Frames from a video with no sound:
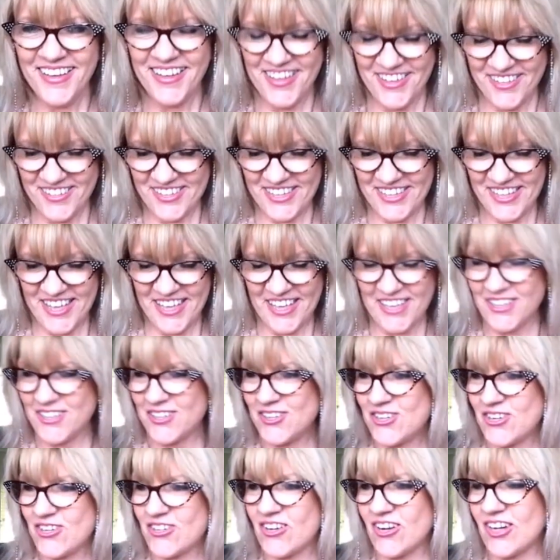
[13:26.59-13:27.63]
Okay,
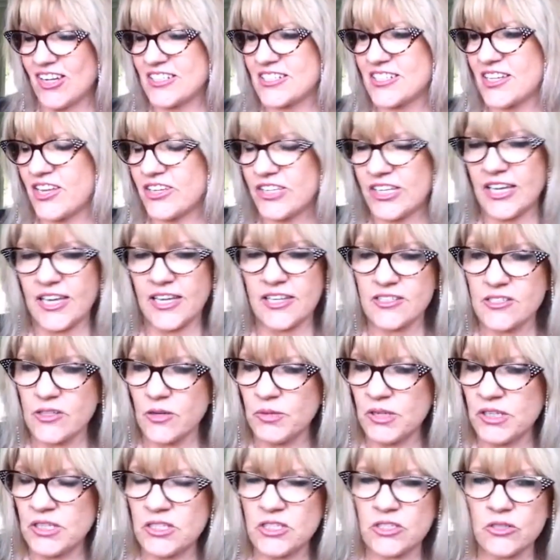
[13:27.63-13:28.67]
all right. Okay,
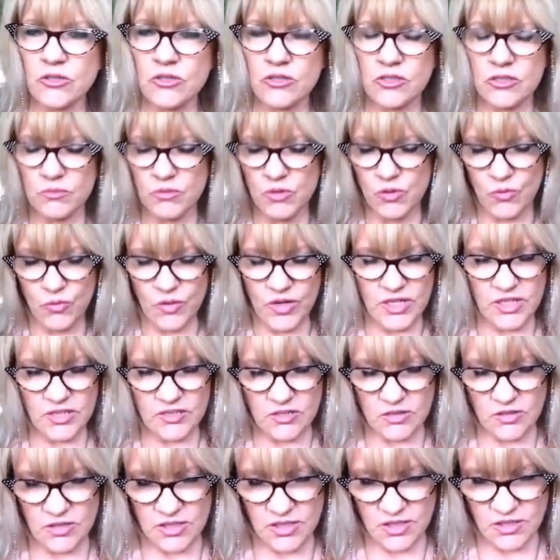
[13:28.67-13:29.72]
so I'm going to do some more
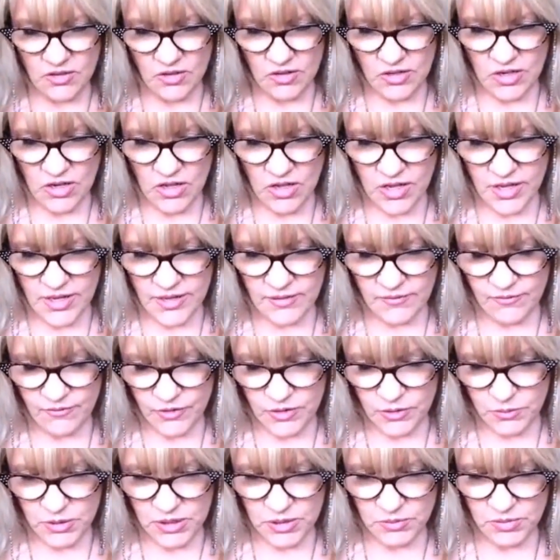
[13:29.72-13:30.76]
readings online
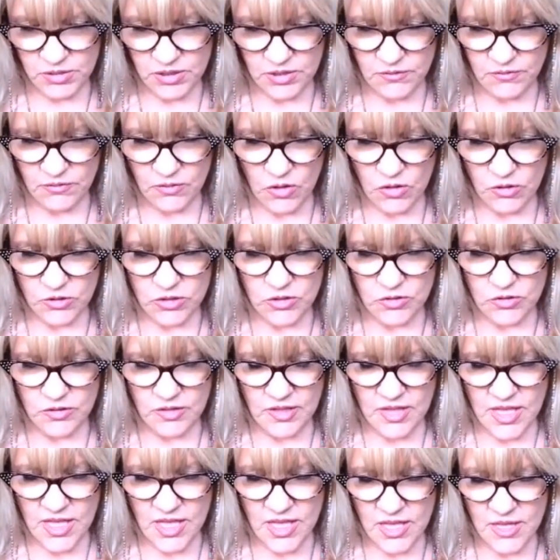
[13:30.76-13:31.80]
for the people that have logged
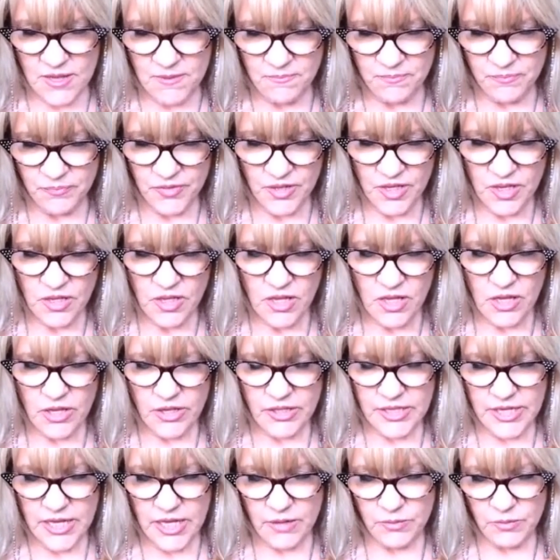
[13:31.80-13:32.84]
on there.
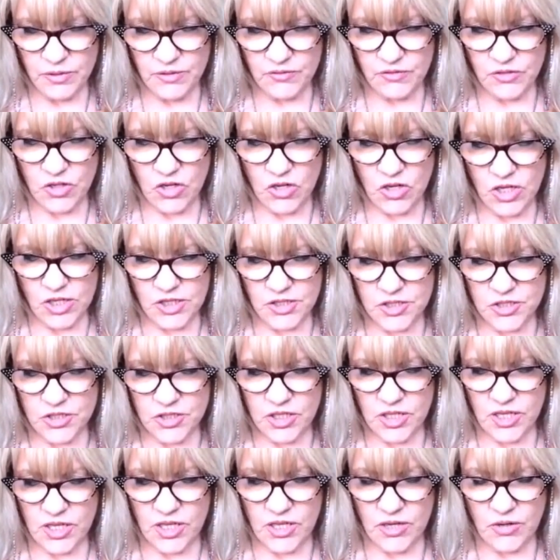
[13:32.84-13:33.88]
Okay, we've got
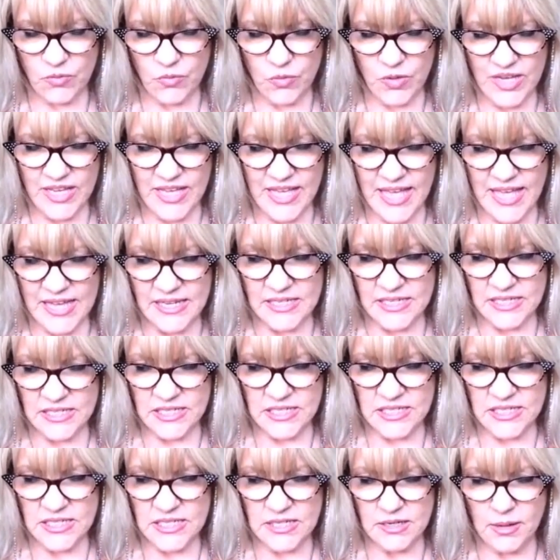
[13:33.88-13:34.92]

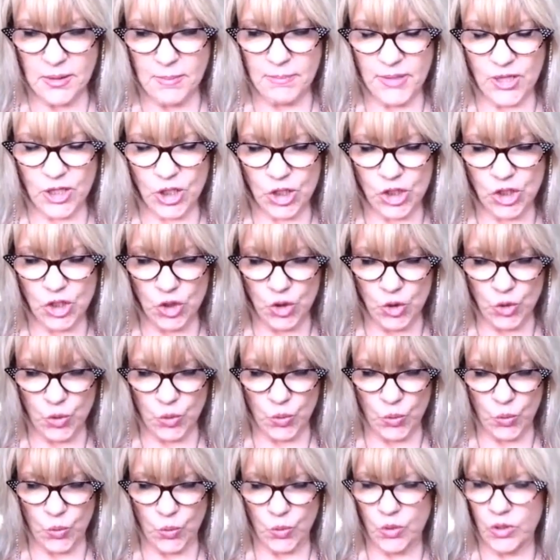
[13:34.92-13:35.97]
Rhiannon
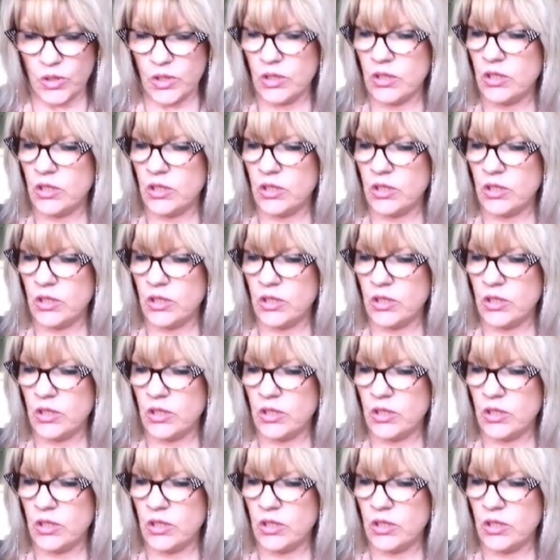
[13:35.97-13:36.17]
McHugh.